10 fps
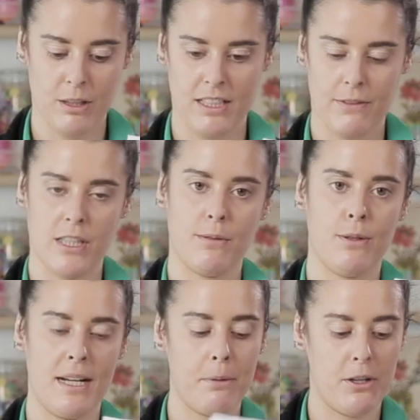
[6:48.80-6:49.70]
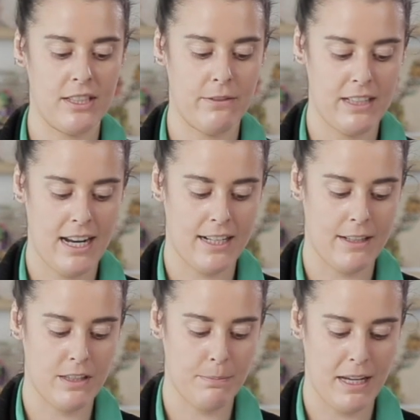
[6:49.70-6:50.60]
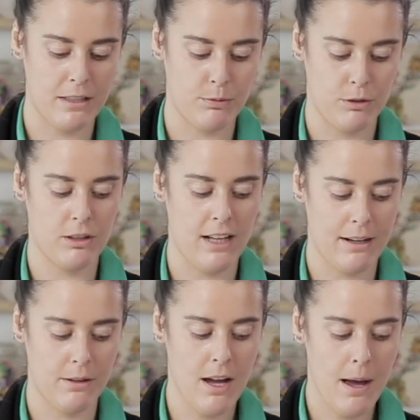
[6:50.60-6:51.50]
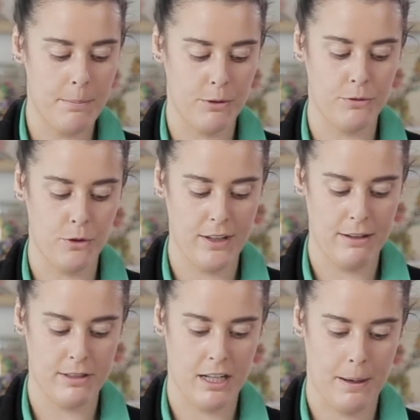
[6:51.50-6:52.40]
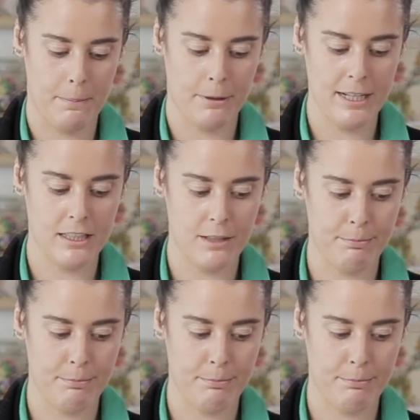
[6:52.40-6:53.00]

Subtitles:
what the difference between positive and negative space will look like before they've done a print,